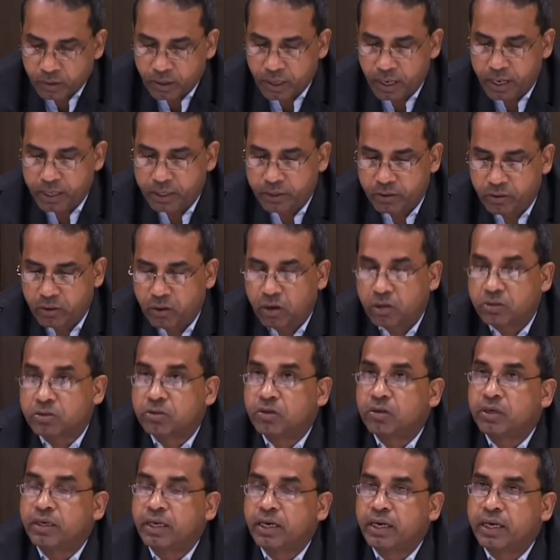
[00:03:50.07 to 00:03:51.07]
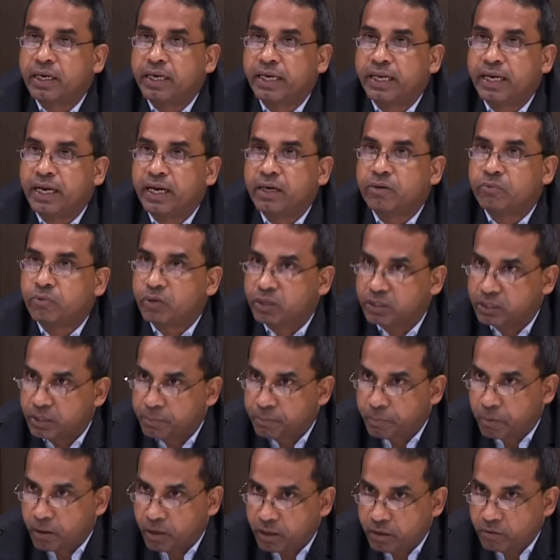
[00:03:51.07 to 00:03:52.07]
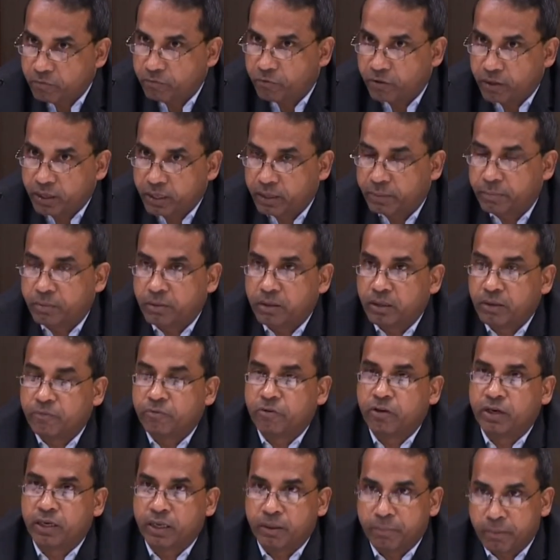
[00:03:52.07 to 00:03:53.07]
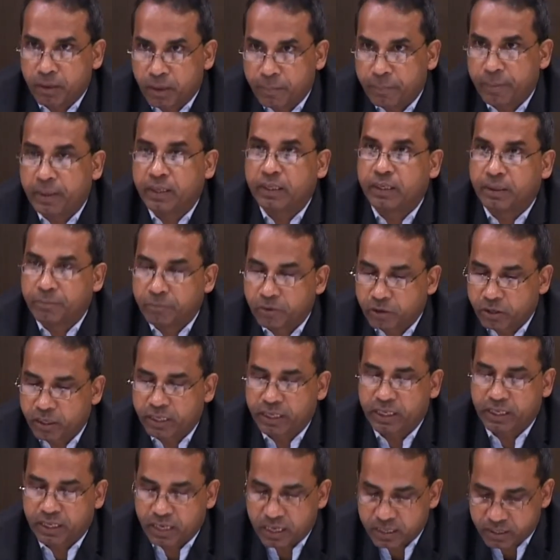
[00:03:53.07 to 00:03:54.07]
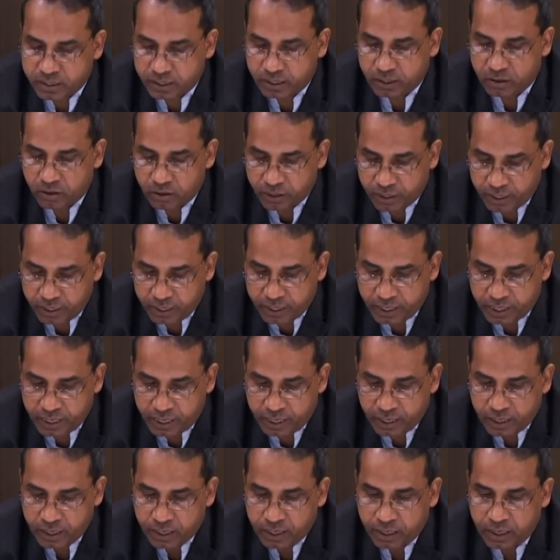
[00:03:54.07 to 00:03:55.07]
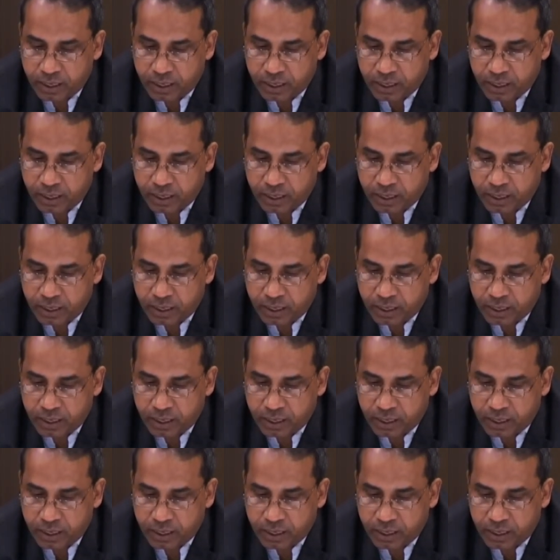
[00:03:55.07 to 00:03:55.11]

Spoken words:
and it will also create what is important for a developing democratic country called India,